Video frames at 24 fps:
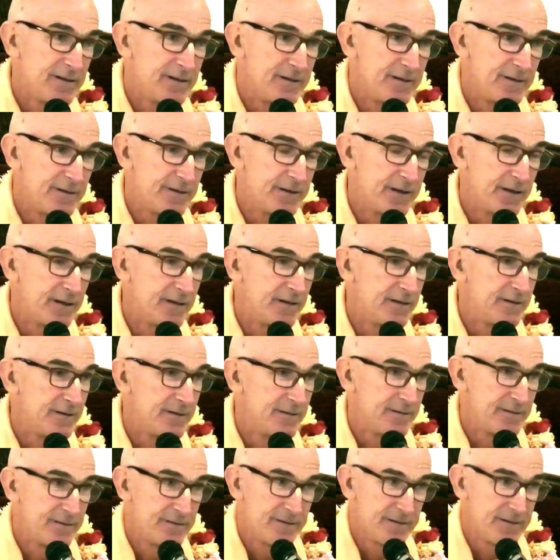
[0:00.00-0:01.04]
then
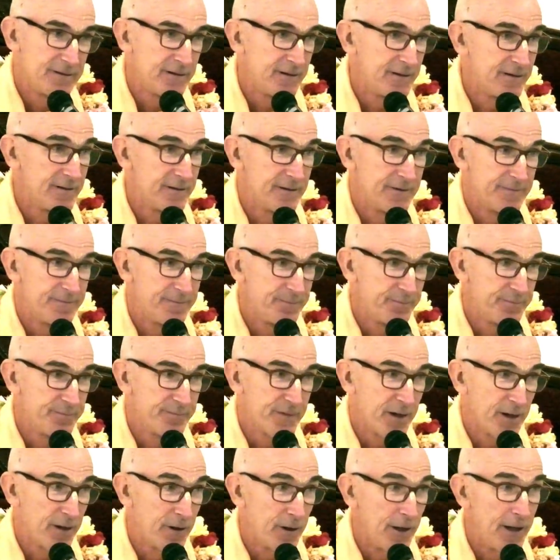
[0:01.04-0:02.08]

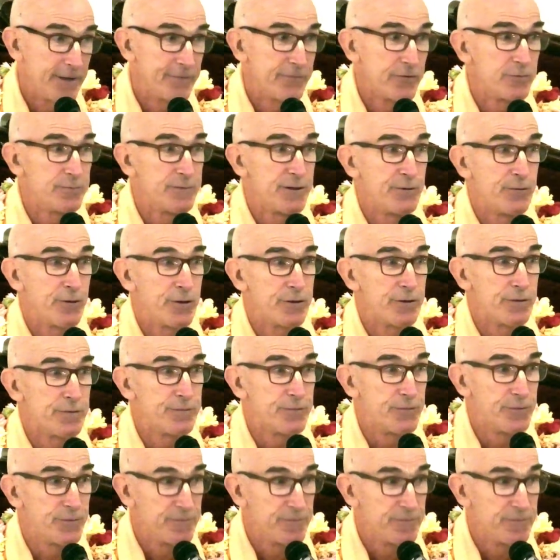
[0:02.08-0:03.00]
life will be wonderful.